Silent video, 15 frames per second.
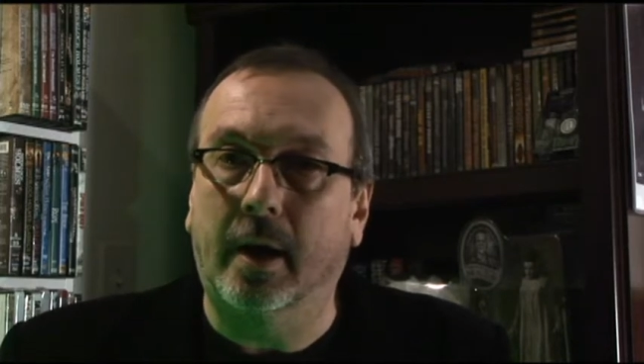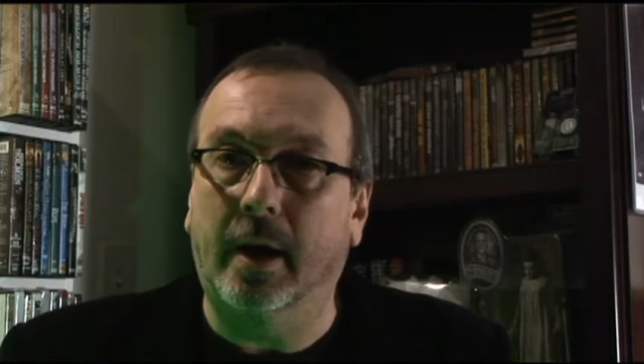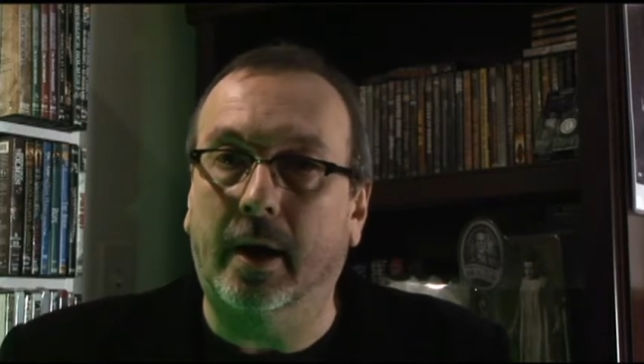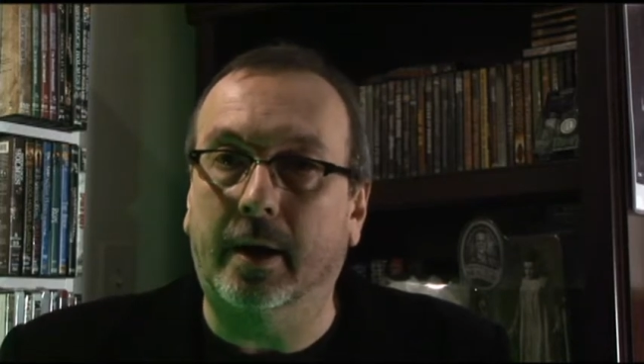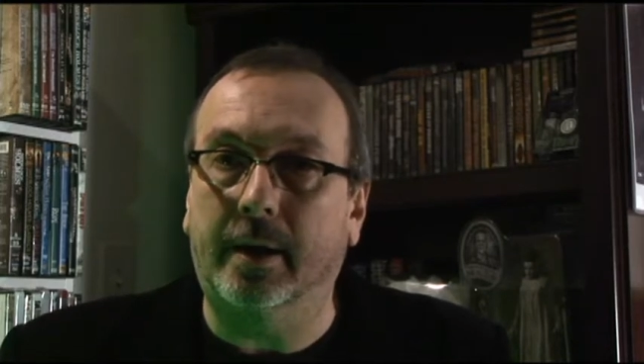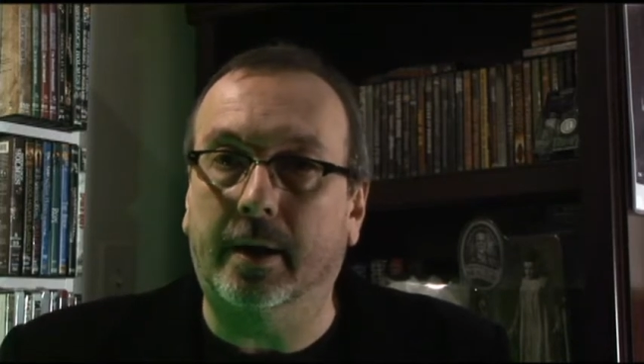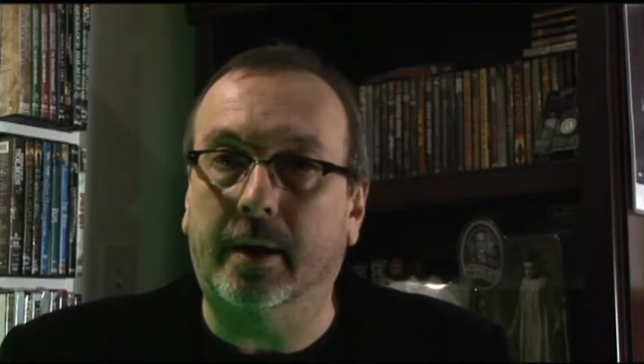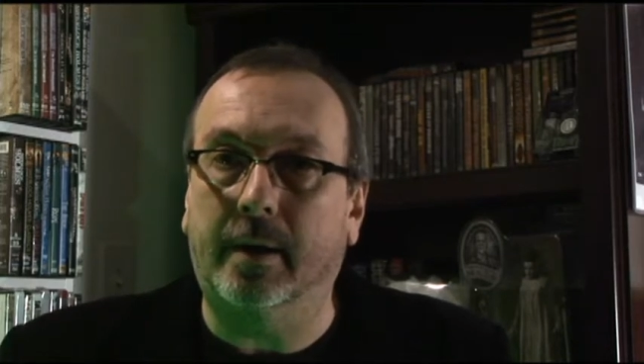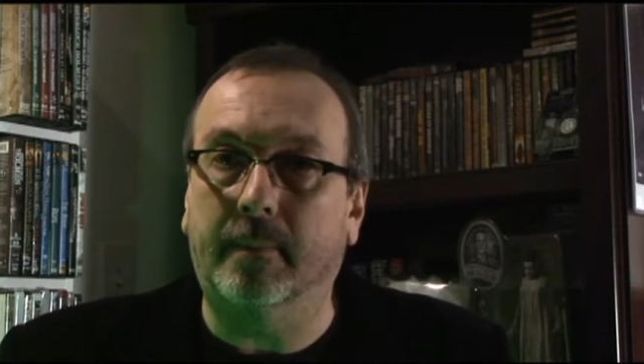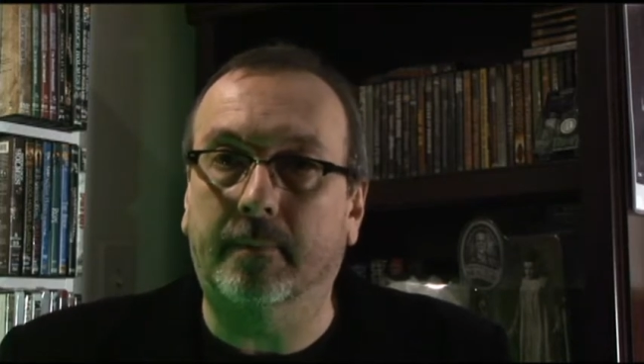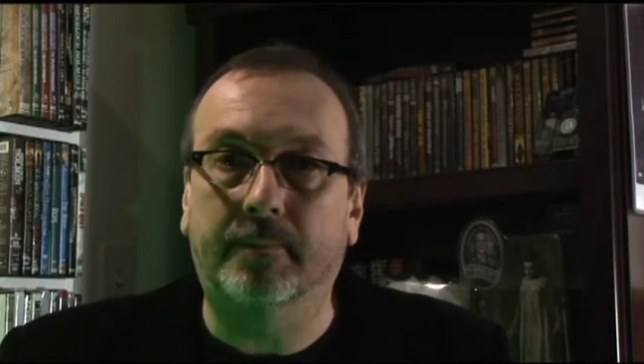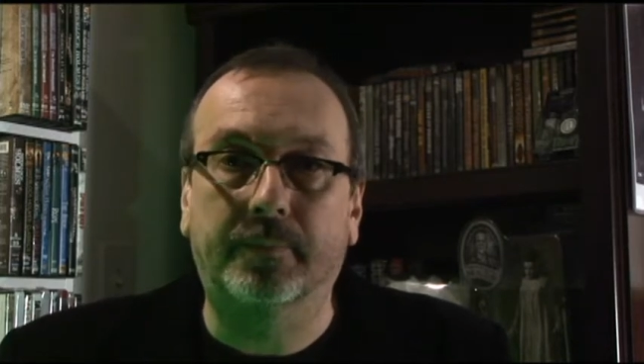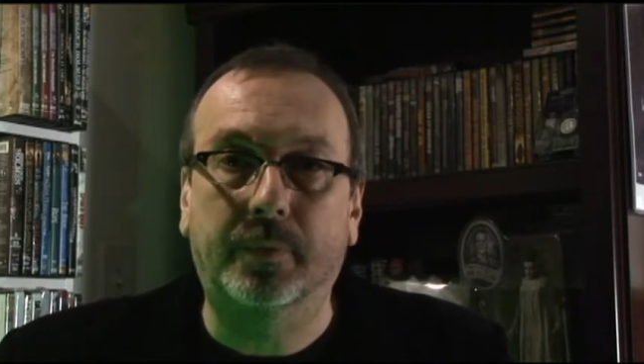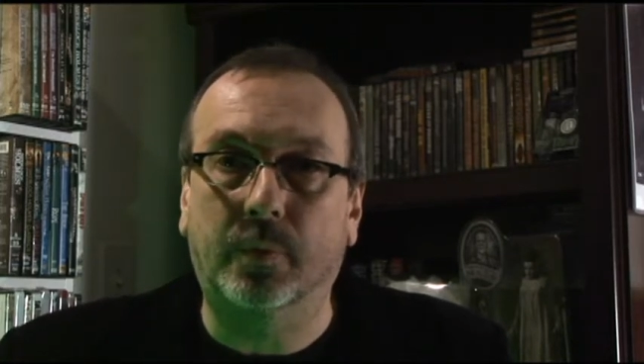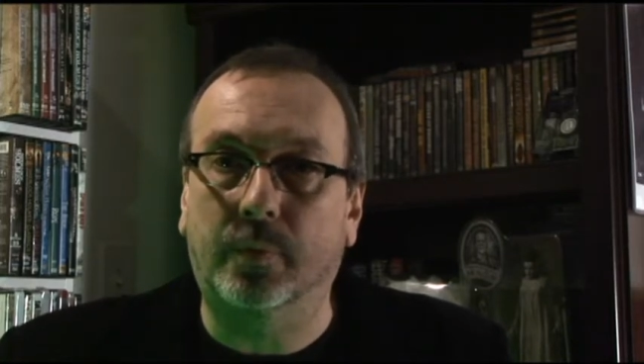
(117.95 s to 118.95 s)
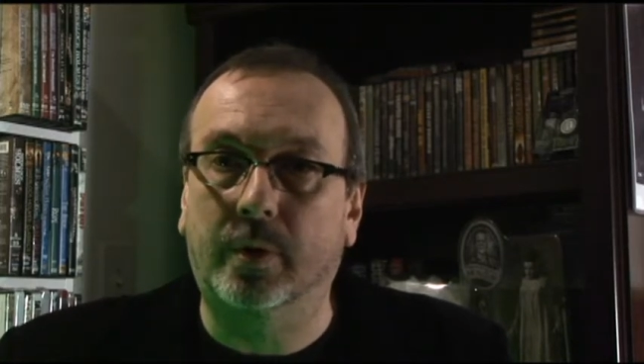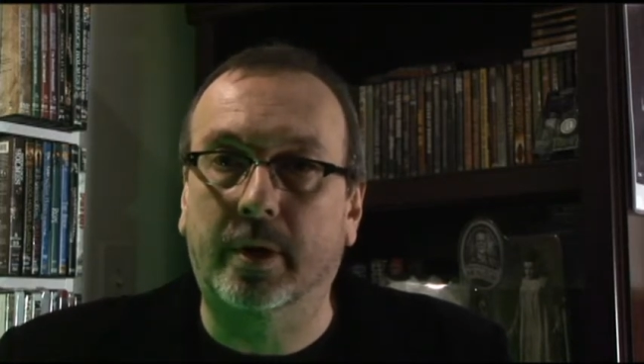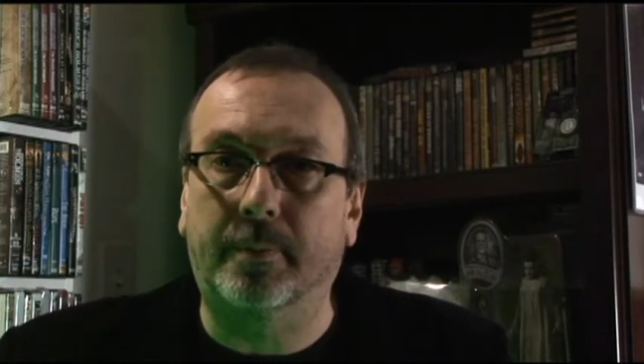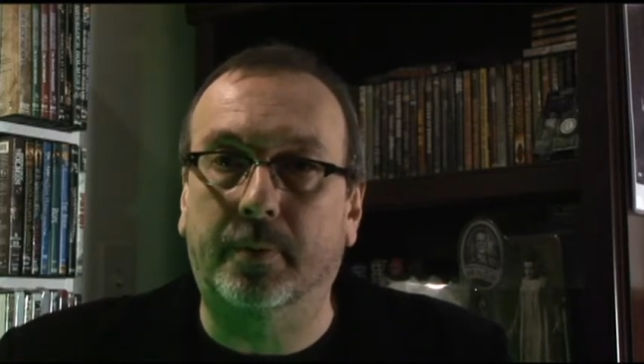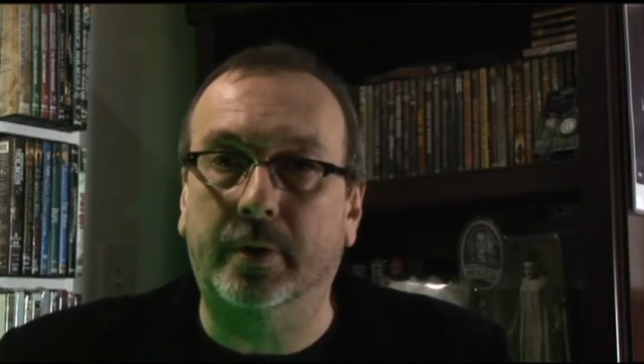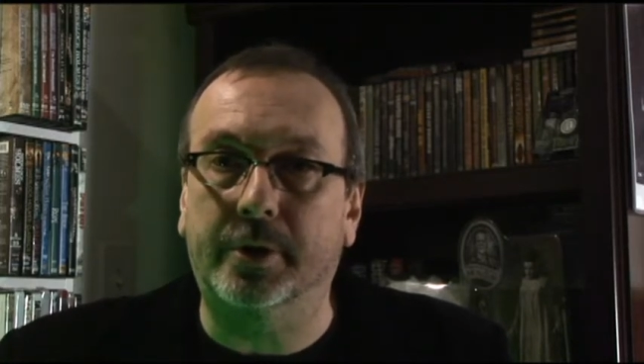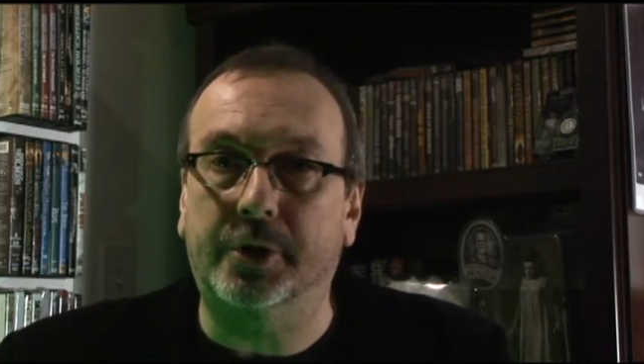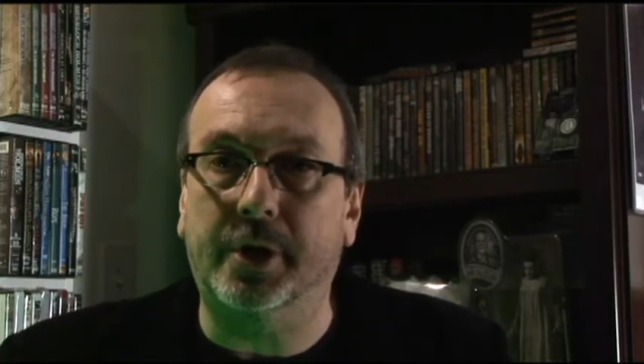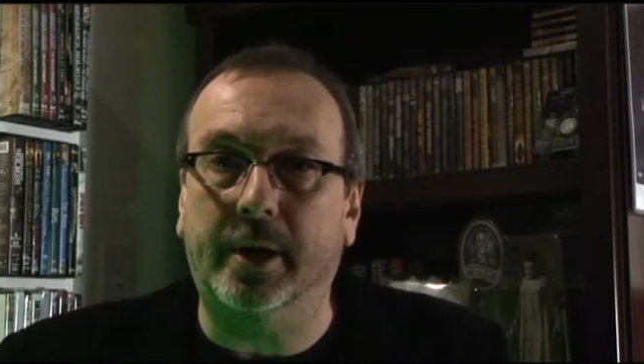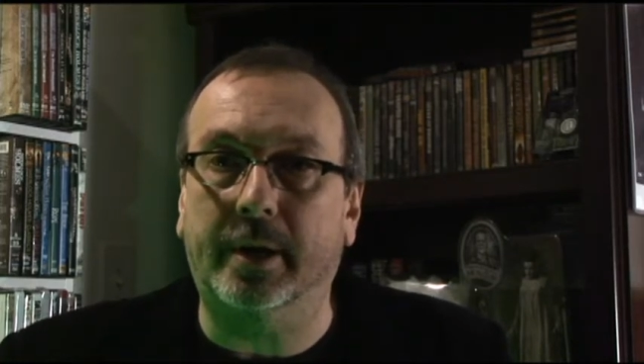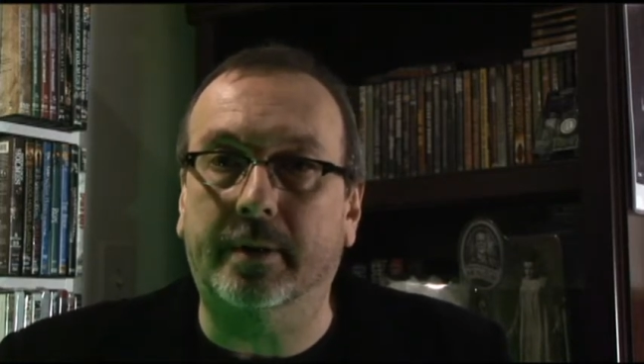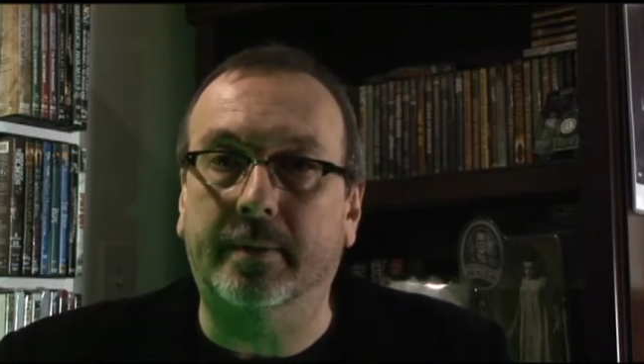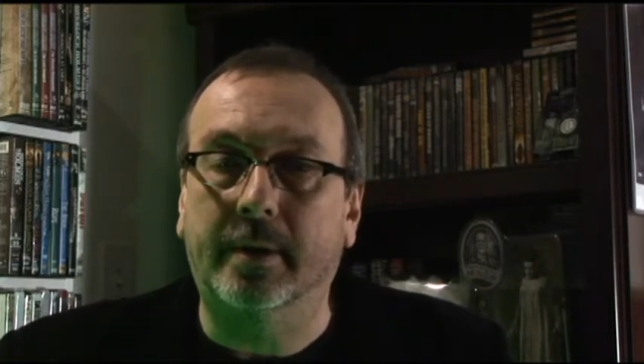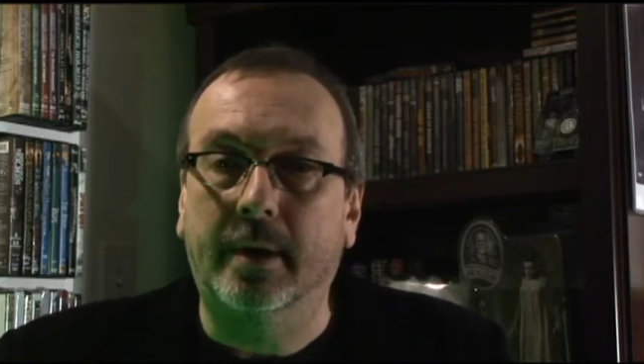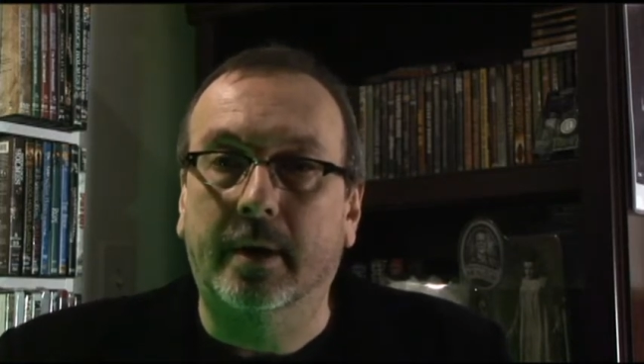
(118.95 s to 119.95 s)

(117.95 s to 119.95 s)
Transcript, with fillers: and really appreciate it.